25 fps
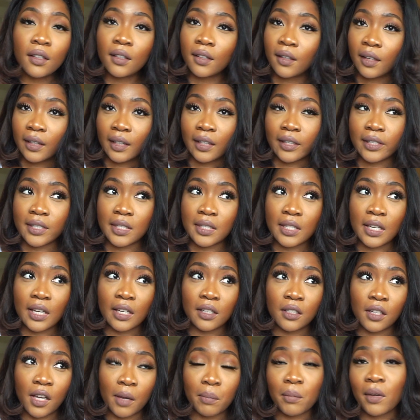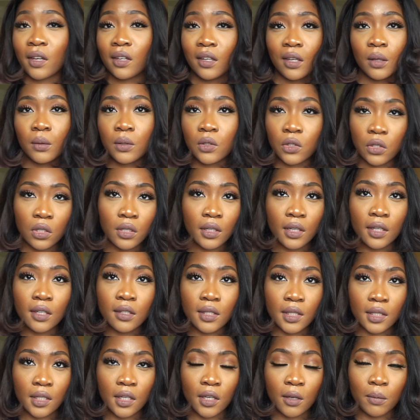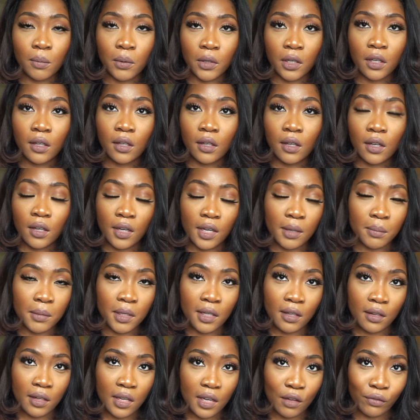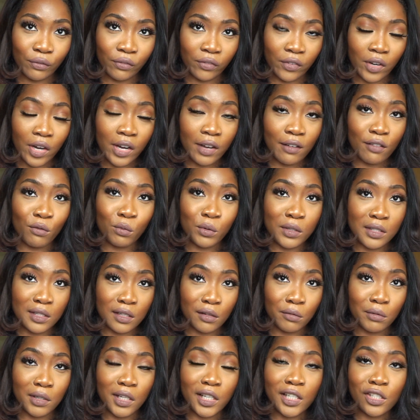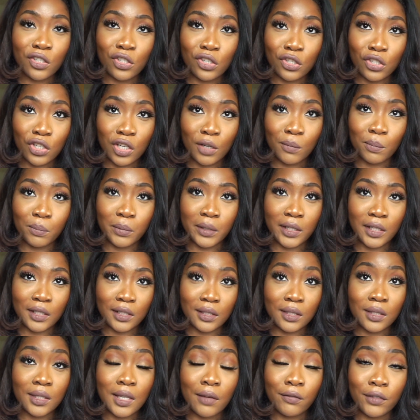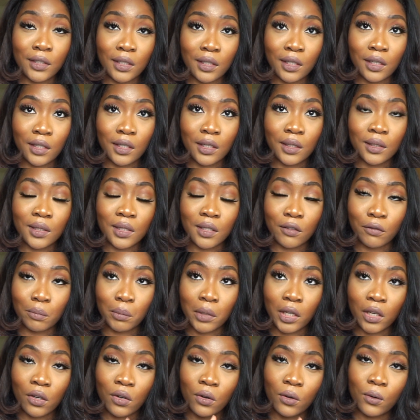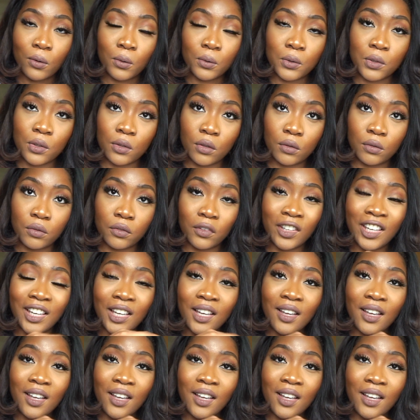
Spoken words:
like I said, I mean, it was 2 years ago, but I mean, if I was in a relationship nearly 7 years of my whole sort of,